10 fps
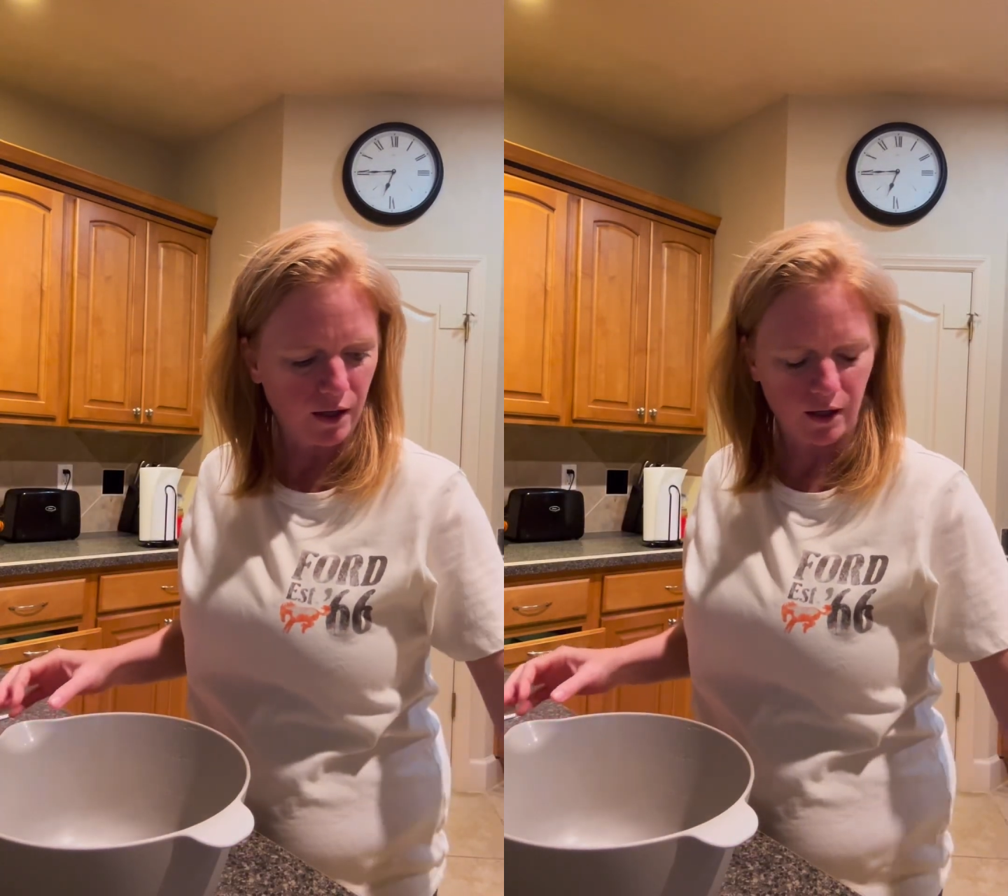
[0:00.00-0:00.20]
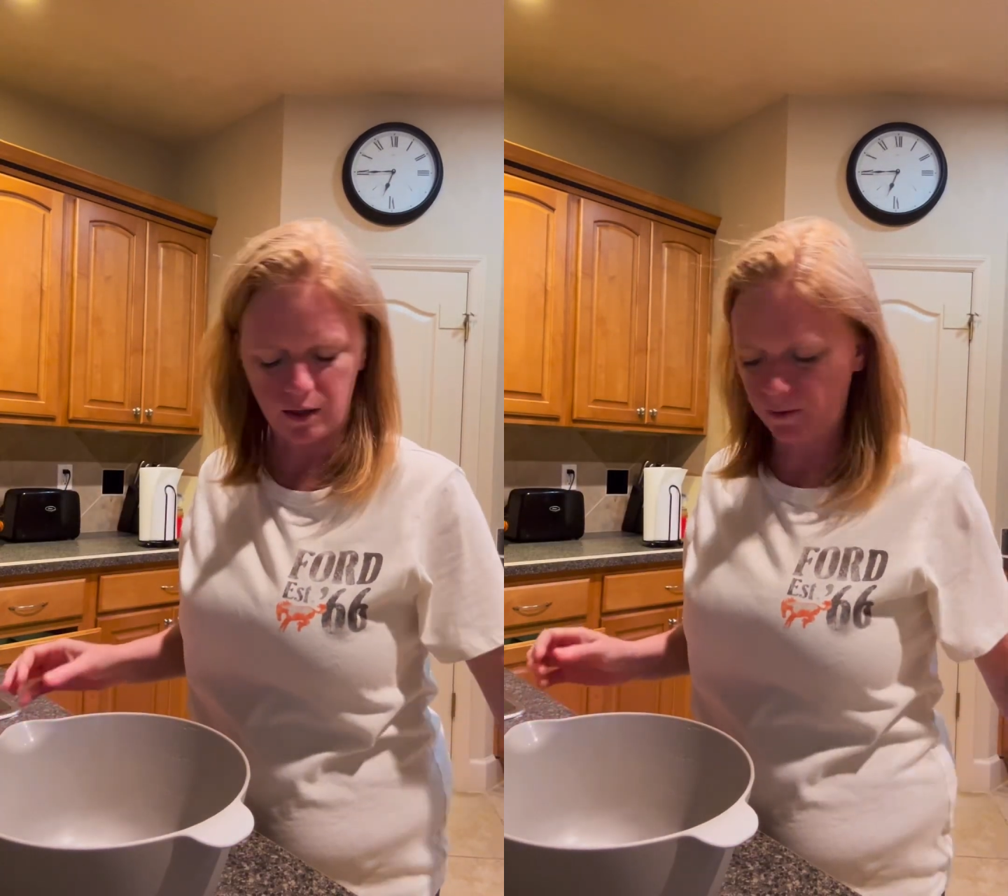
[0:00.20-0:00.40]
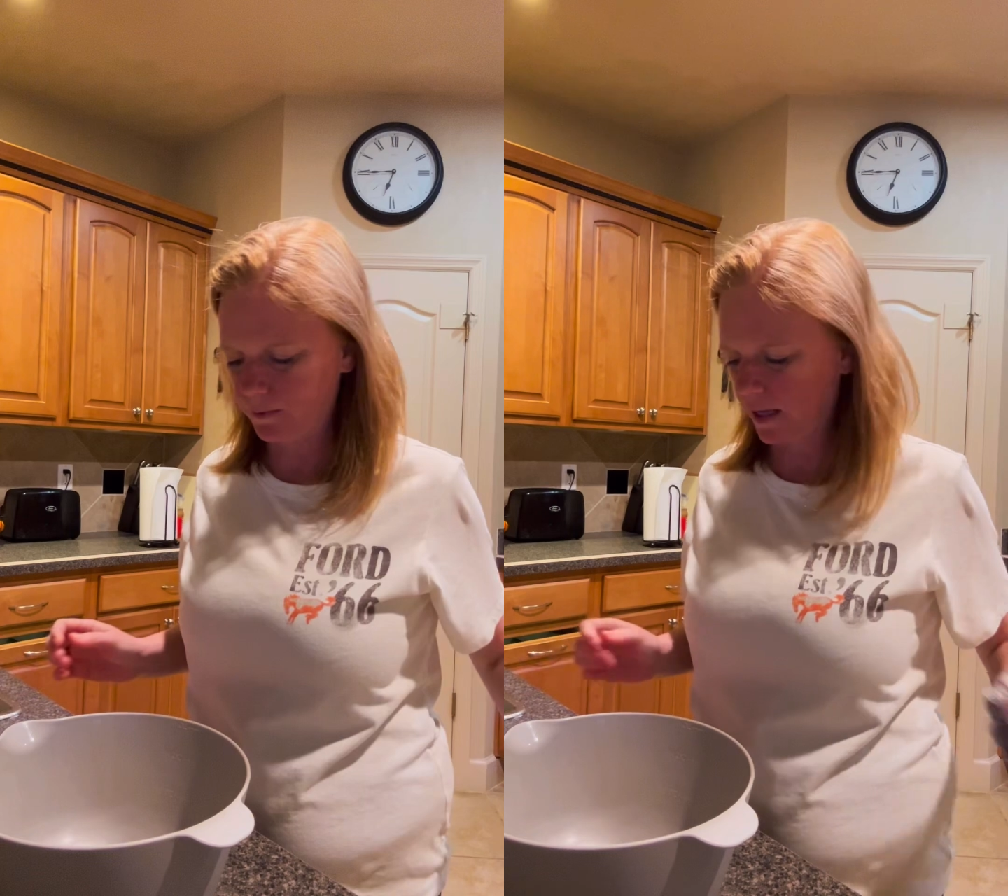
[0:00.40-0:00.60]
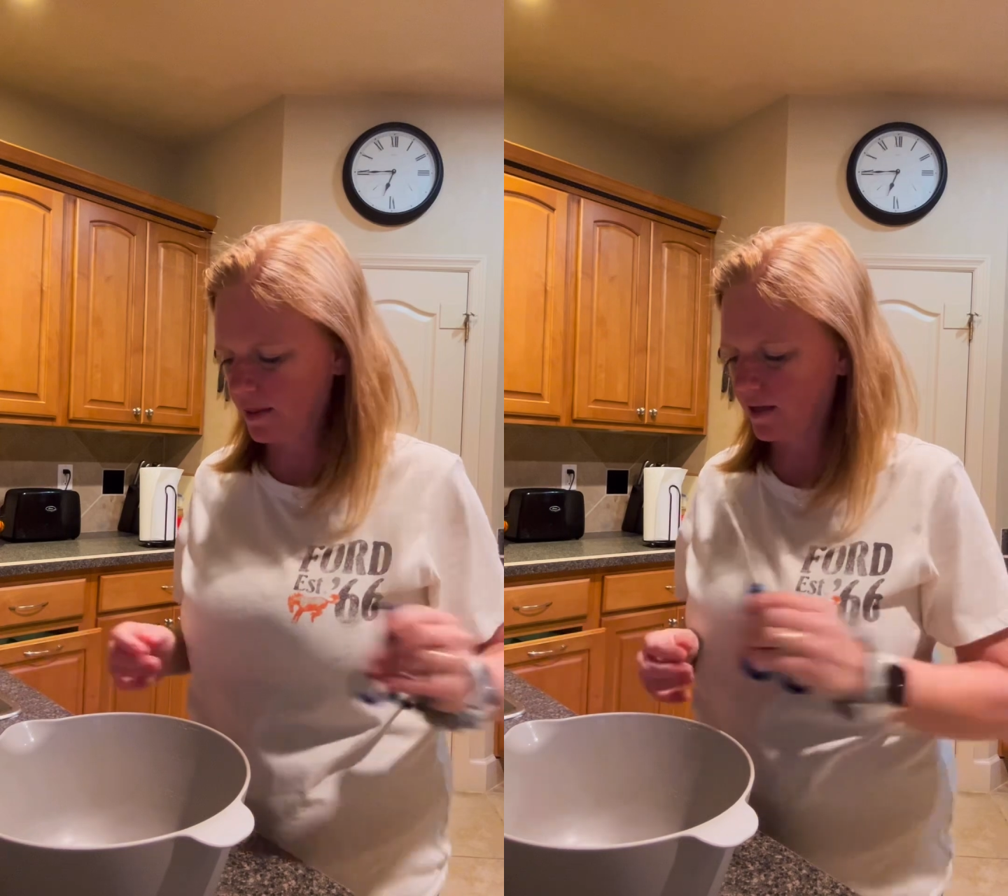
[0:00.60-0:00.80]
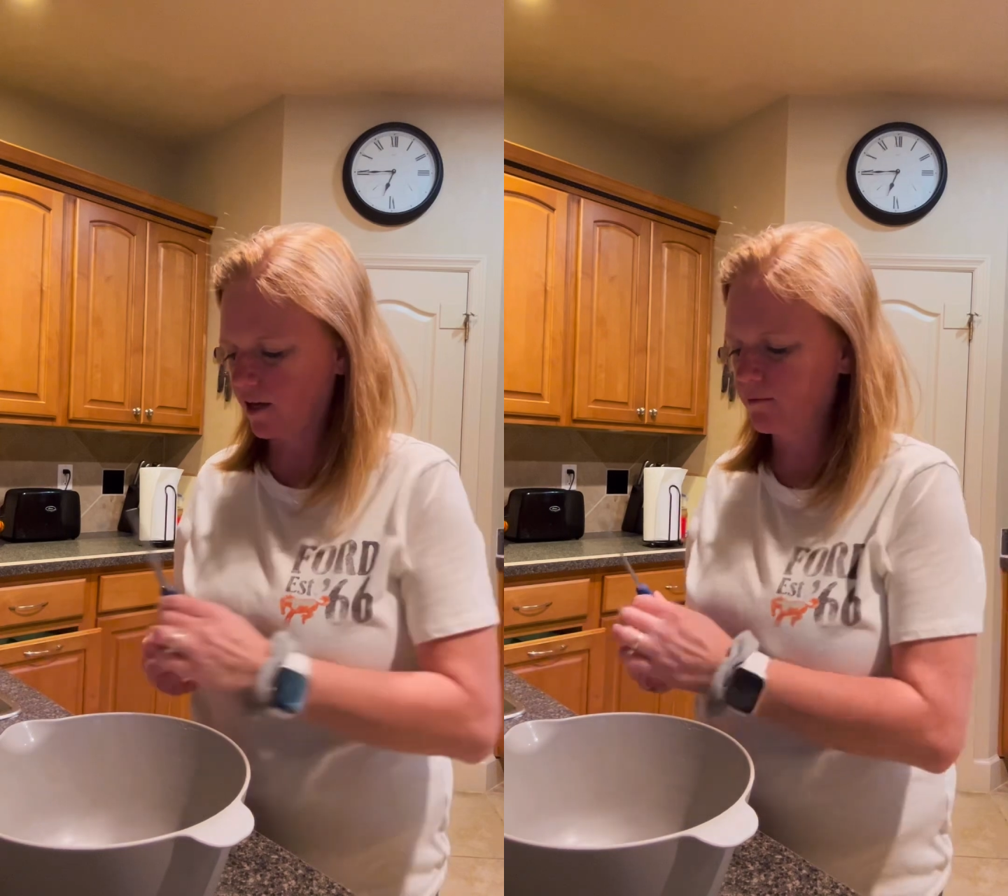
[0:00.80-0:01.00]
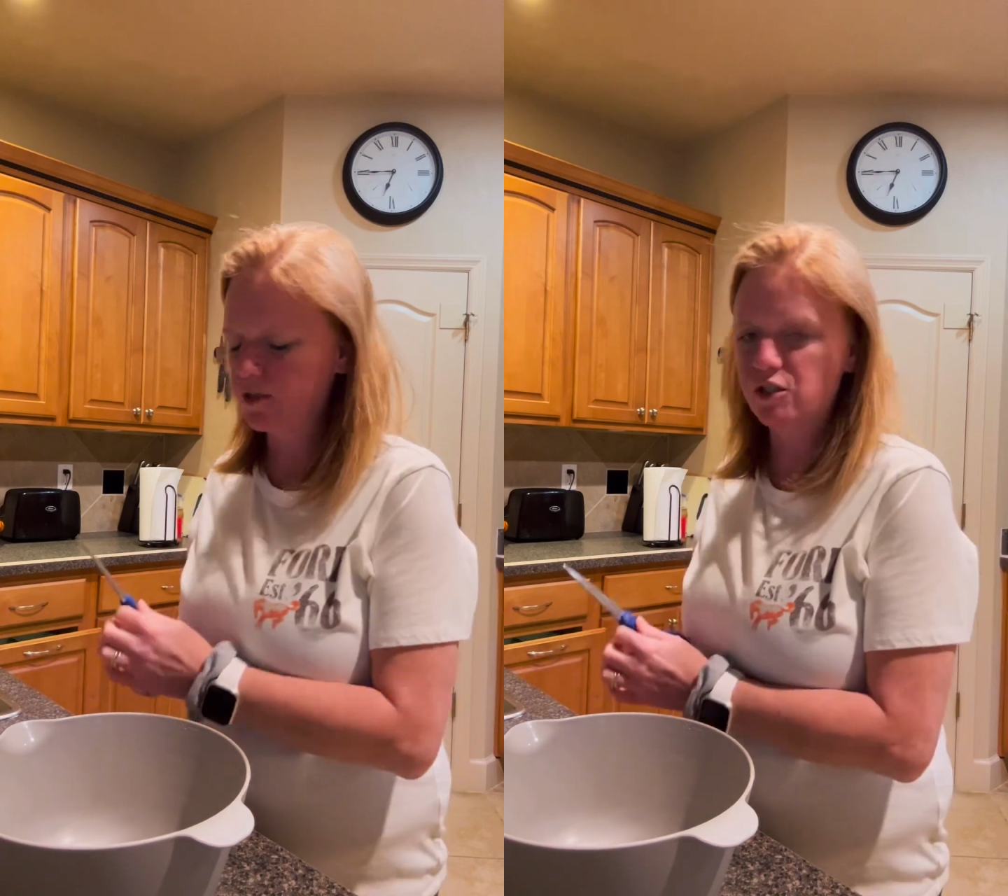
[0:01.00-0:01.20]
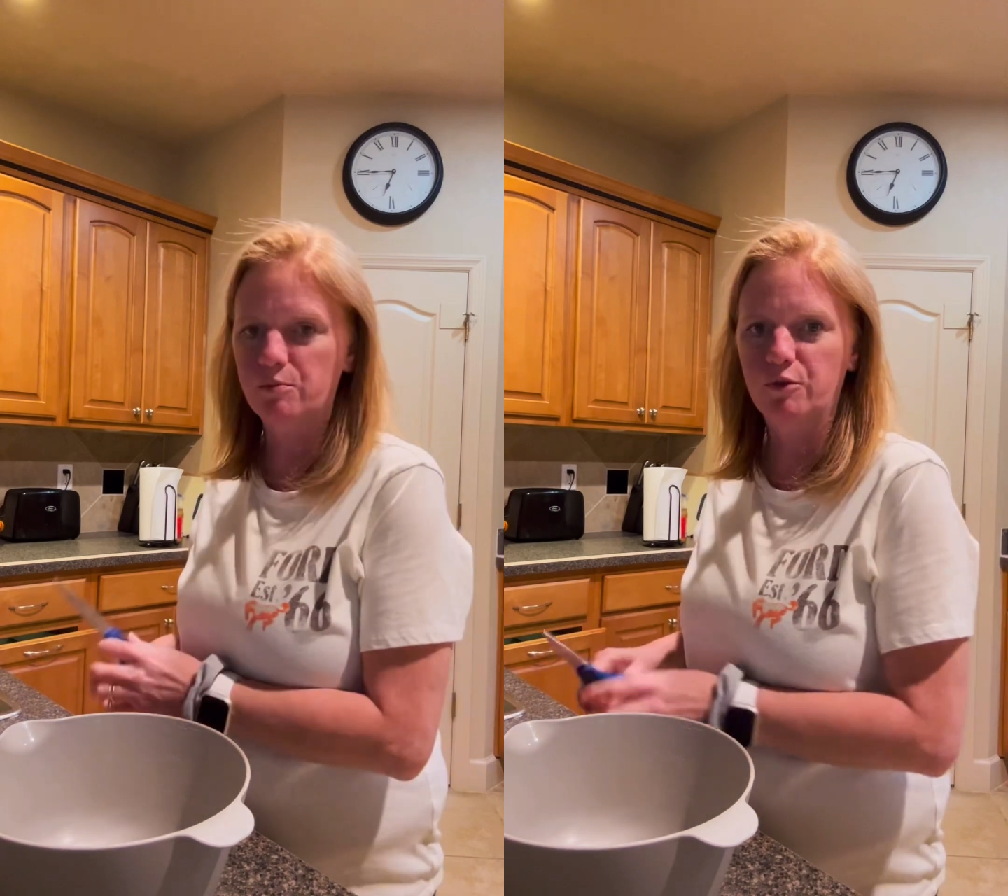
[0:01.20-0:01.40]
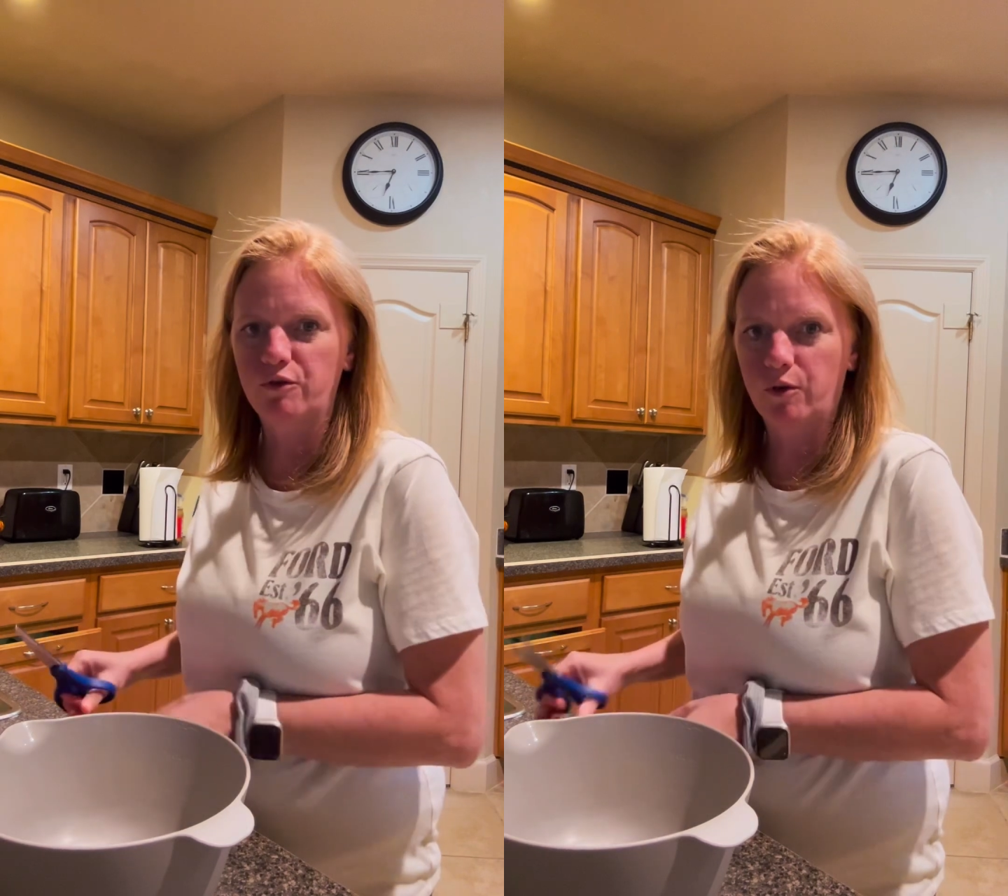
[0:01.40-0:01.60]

I think I mentioned before,